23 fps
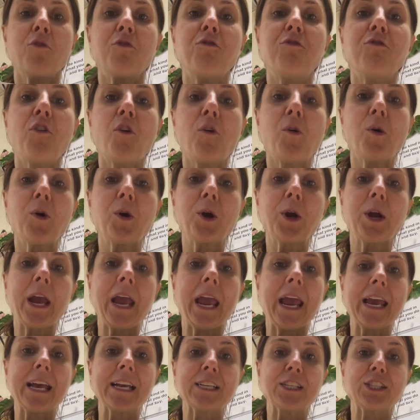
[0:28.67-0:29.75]
4
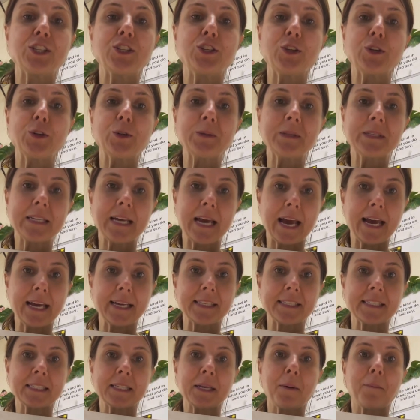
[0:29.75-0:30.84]
and 2/10
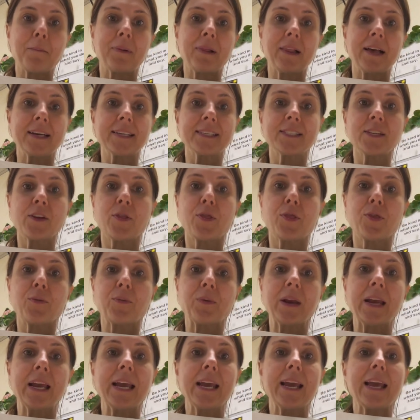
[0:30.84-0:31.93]
plus
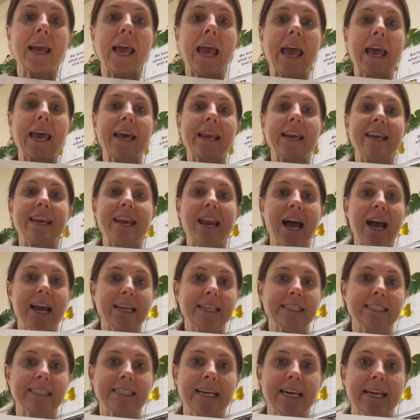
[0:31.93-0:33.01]
3 and
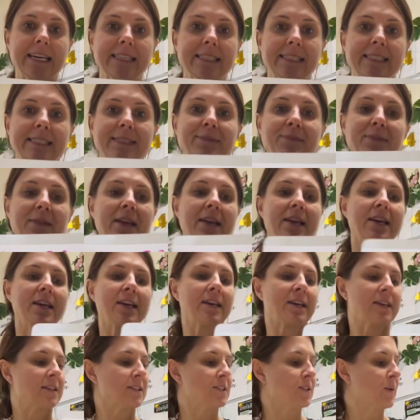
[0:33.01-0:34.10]
9/10.
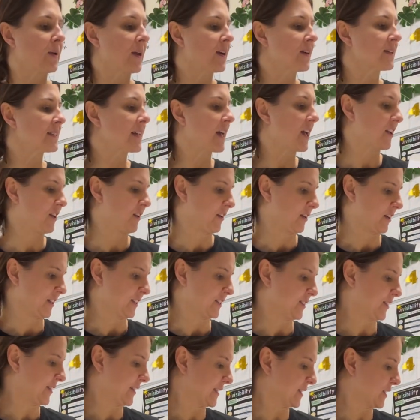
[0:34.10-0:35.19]
So here's how you're going to
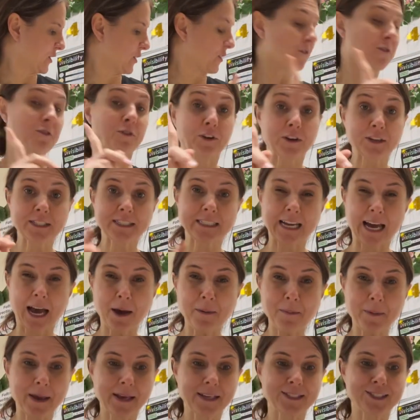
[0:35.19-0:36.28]
do this. So the first
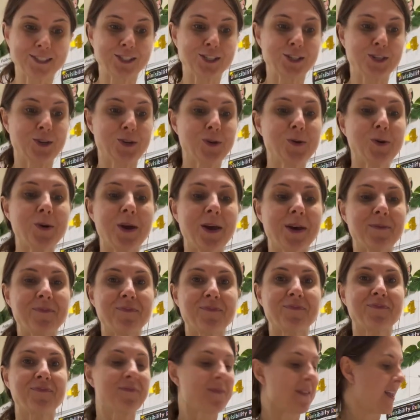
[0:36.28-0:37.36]
step is to
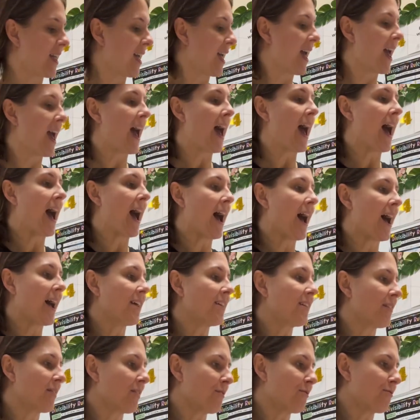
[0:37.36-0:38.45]
add
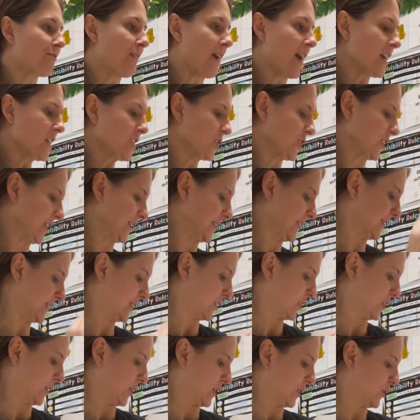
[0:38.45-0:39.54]
the fractions.
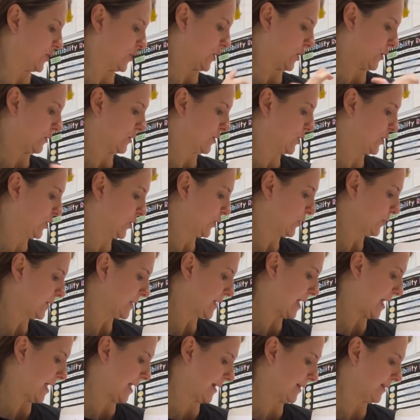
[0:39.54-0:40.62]
So
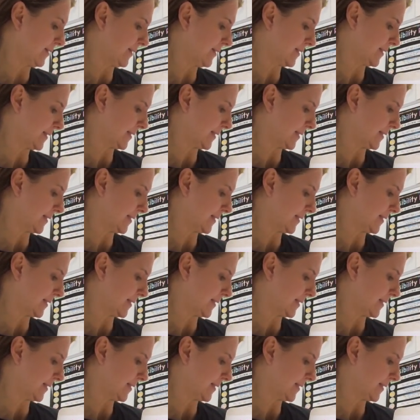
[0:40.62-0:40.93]
2/10